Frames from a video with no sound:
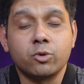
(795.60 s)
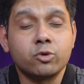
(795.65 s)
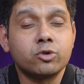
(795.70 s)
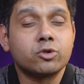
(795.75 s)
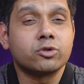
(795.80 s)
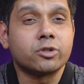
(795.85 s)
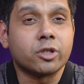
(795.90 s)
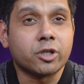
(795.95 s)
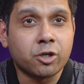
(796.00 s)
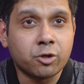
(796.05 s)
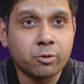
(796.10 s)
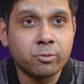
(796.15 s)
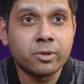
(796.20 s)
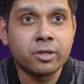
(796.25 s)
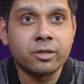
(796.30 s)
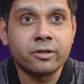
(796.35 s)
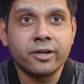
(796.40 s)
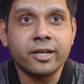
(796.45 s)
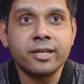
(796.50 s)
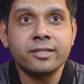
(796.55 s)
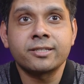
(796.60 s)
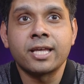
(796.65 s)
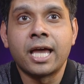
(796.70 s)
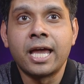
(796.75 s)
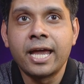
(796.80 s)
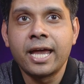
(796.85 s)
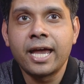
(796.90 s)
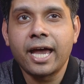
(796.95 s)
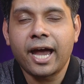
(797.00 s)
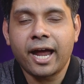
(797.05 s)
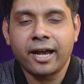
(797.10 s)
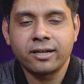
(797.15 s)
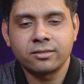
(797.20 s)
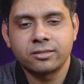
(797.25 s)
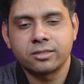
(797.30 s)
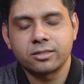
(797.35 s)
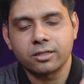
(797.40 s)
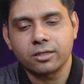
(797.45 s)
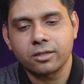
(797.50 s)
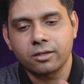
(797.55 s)
boon to the human race.
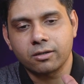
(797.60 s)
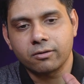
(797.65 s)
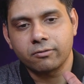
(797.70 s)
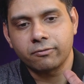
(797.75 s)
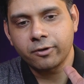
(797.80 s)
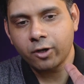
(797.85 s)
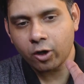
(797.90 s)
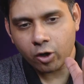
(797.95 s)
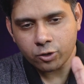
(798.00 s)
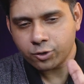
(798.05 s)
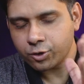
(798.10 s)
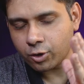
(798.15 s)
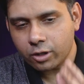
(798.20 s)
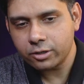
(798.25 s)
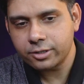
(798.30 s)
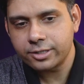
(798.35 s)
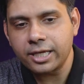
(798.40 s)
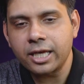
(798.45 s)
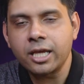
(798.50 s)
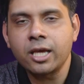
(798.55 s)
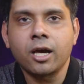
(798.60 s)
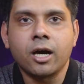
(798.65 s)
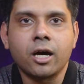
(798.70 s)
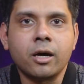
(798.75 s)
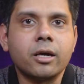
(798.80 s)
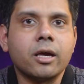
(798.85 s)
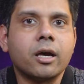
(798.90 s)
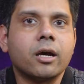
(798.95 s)
And we are also seeing uh,